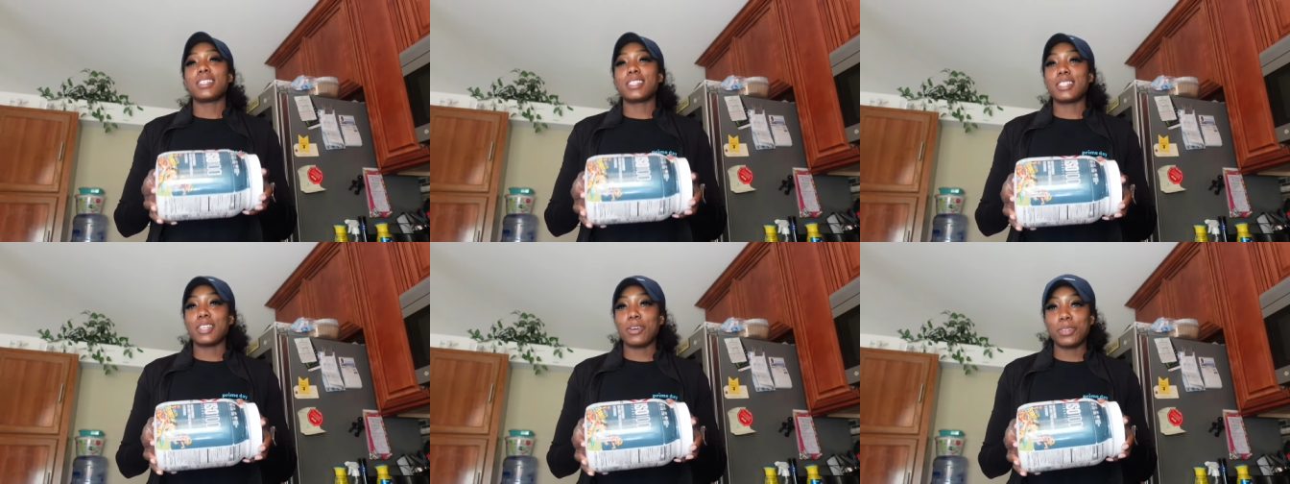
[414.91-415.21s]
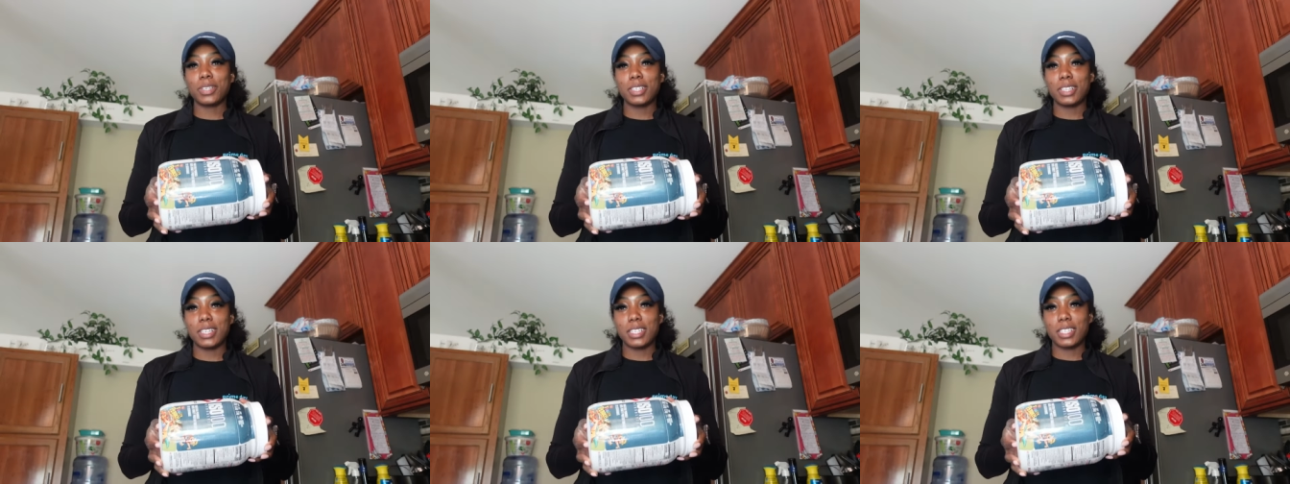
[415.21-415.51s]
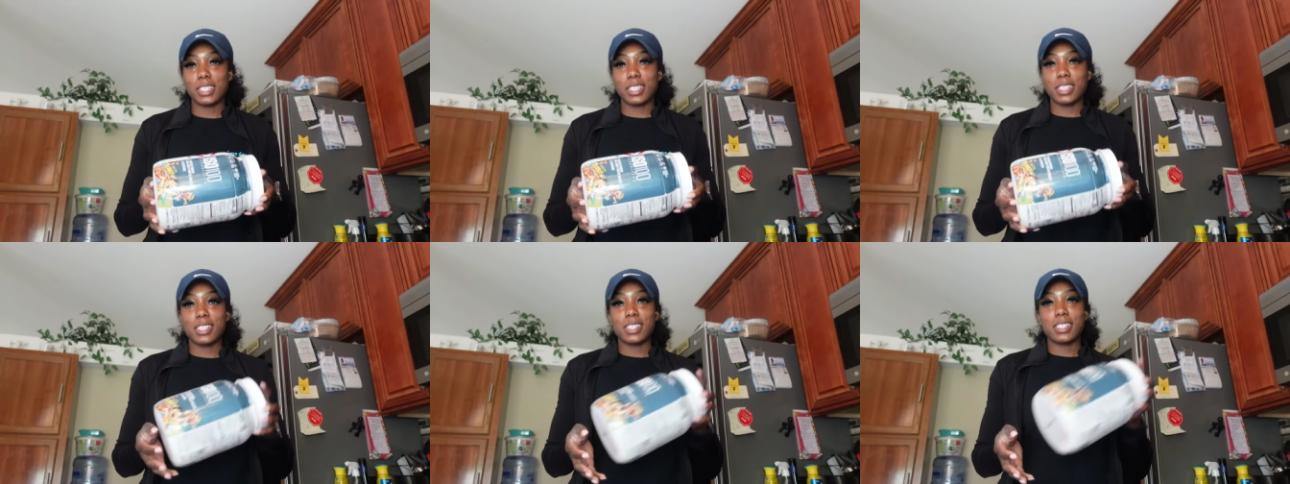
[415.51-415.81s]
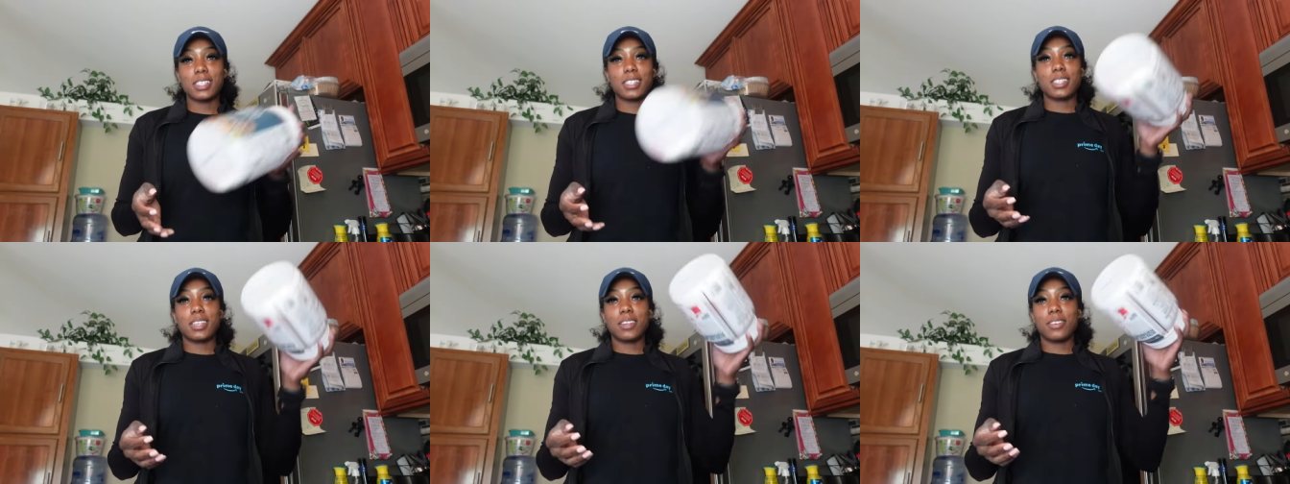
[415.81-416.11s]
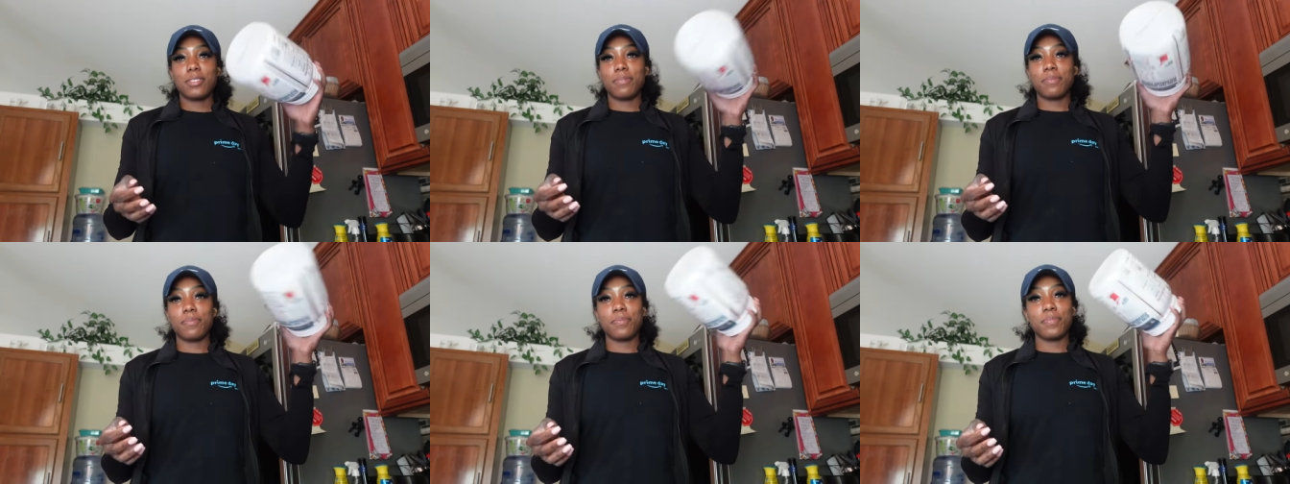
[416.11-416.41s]
so delicious
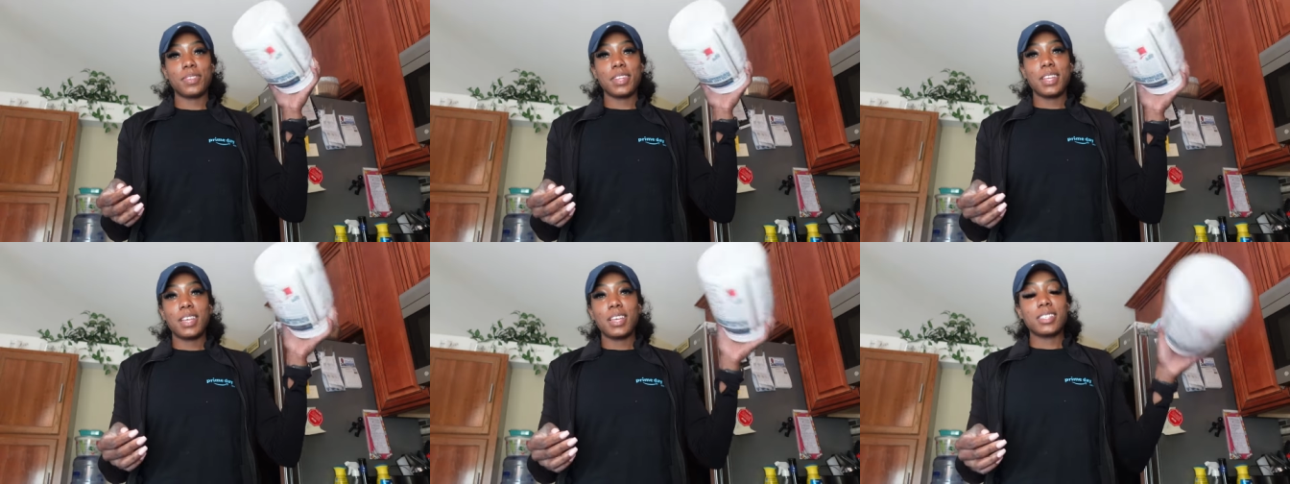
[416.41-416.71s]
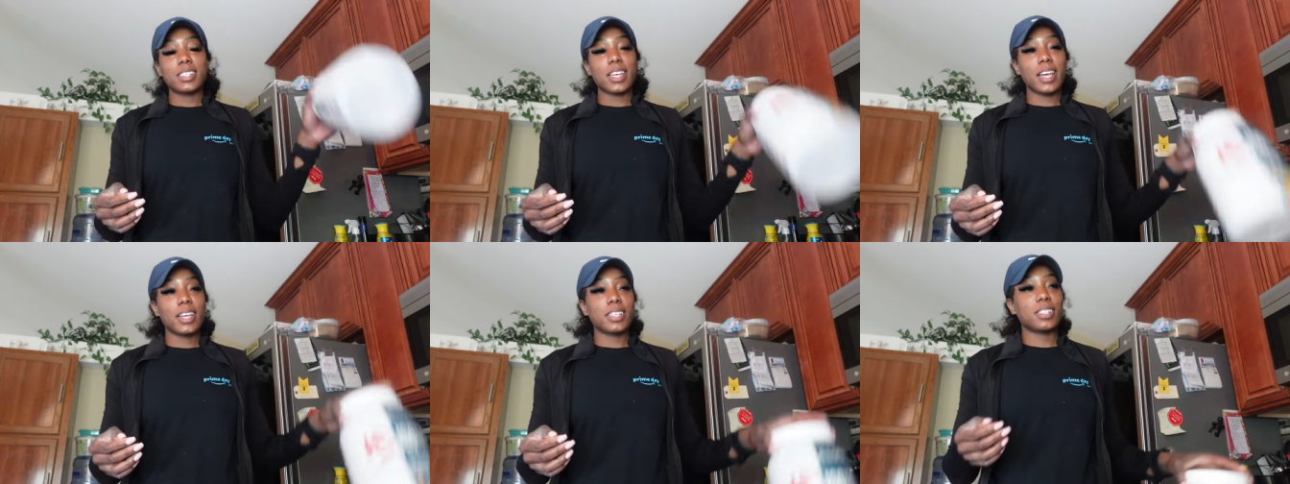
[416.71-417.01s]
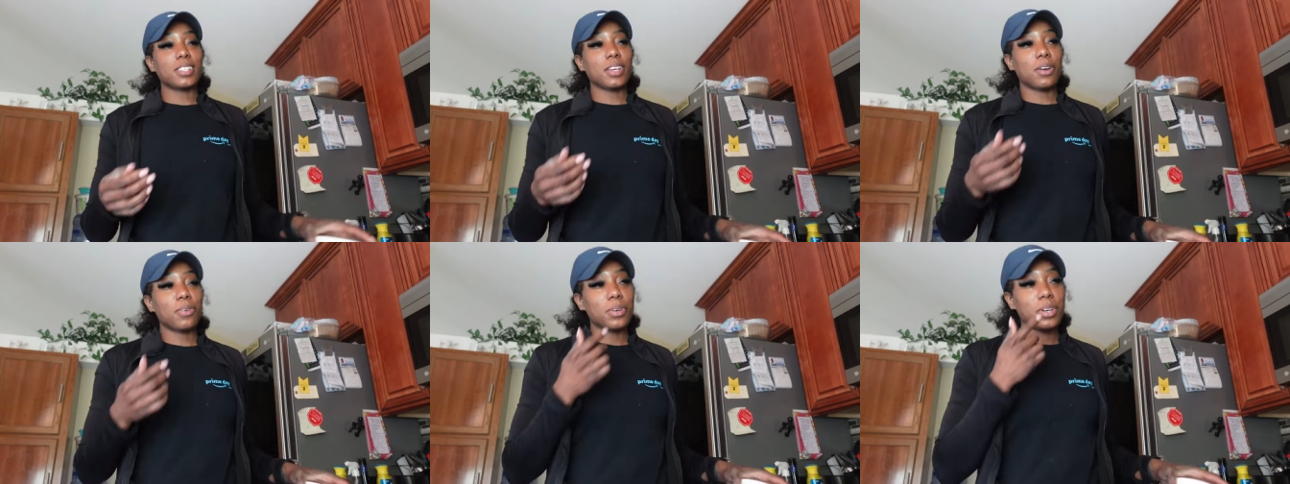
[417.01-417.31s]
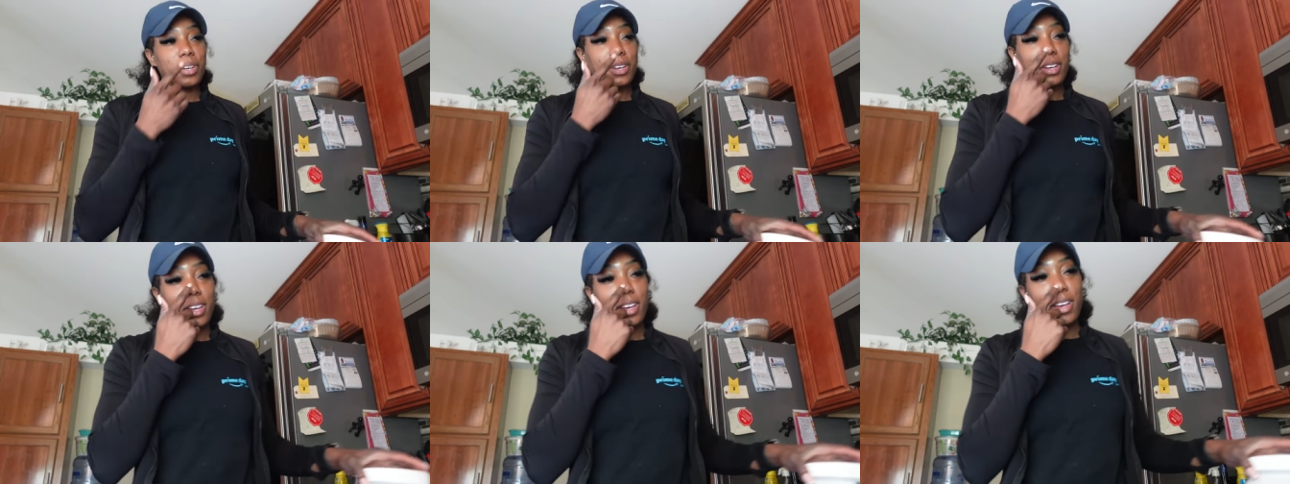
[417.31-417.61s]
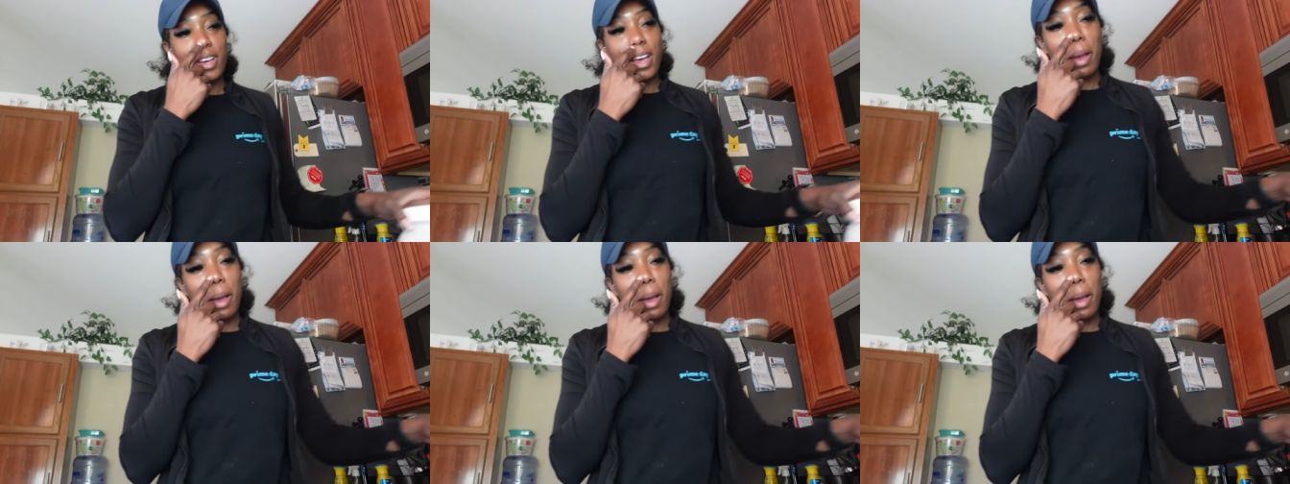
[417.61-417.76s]
tastes so good.